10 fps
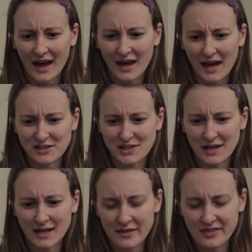
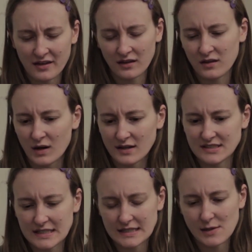Ashcon, I think you
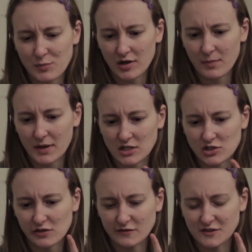accidentally put a
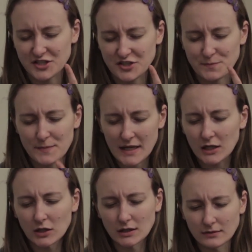picture of
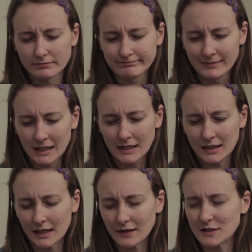Smeagol
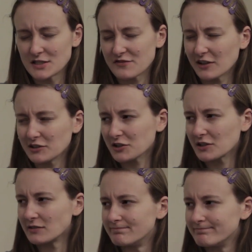in this
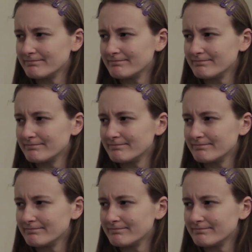filter.